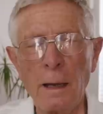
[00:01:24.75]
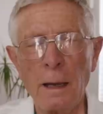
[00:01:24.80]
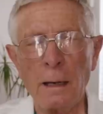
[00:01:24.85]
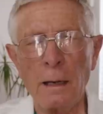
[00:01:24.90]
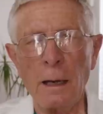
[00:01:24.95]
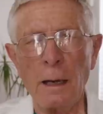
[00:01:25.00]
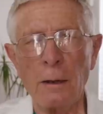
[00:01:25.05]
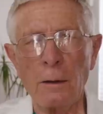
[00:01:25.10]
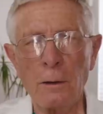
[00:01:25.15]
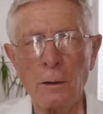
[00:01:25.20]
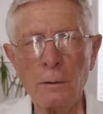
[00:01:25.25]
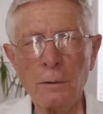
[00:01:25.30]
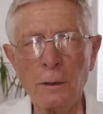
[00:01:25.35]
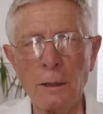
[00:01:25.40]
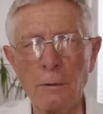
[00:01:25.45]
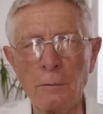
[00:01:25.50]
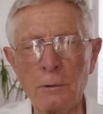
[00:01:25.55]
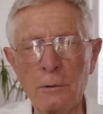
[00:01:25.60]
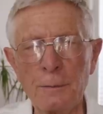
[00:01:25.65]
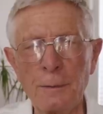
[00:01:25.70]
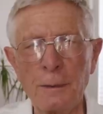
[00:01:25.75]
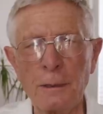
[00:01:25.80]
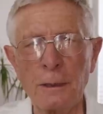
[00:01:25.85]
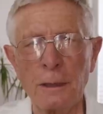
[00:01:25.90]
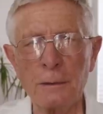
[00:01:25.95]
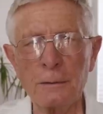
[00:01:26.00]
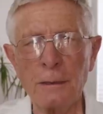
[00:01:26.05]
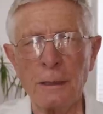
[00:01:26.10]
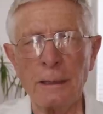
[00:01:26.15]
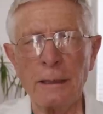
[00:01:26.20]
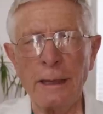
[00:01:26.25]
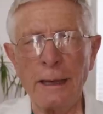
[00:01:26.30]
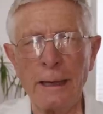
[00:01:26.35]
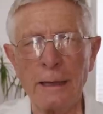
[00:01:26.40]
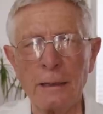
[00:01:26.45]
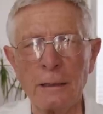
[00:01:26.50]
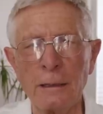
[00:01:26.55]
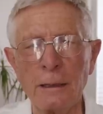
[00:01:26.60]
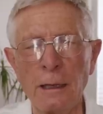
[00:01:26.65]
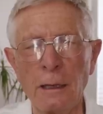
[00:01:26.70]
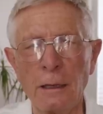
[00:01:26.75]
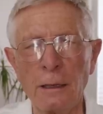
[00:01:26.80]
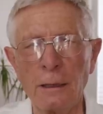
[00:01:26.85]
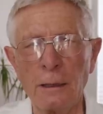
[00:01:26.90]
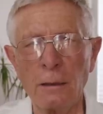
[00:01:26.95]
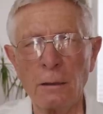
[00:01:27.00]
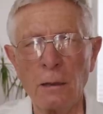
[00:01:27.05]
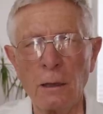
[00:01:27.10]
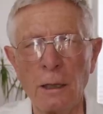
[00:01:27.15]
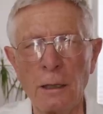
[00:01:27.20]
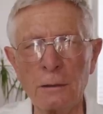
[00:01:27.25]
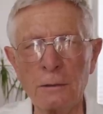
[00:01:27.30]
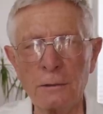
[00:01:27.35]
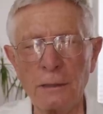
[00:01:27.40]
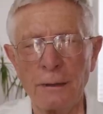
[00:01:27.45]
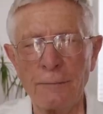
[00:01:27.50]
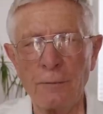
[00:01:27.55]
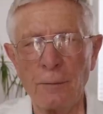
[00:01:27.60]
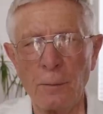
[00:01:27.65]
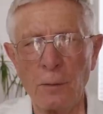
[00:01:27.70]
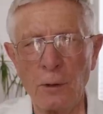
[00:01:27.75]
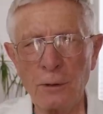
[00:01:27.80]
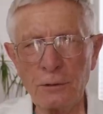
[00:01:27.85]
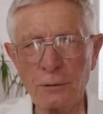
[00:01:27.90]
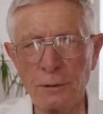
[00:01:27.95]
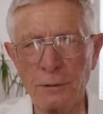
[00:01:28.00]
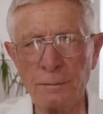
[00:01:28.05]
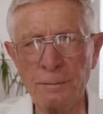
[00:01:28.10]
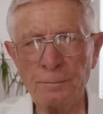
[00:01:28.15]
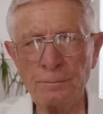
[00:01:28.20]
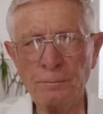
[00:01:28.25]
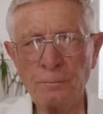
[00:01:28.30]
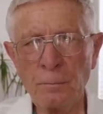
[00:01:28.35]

and I learned that it was because they'd had an illegal, unsafe abortion.